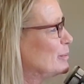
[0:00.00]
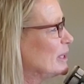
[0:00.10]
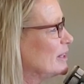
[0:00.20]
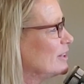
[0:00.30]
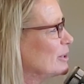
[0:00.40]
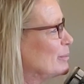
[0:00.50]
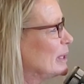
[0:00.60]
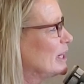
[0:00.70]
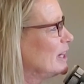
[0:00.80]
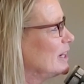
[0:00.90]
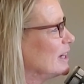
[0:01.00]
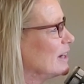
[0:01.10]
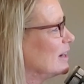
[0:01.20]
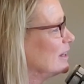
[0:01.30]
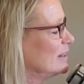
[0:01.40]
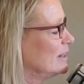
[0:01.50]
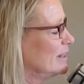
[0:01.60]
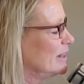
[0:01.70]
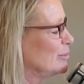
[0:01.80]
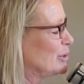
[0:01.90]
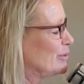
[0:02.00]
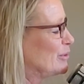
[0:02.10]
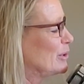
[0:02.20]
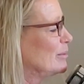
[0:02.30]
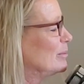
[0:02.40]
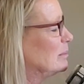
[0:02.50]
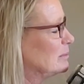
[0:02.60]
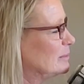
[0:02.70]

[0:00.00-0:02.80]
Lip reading: being you can be, and perform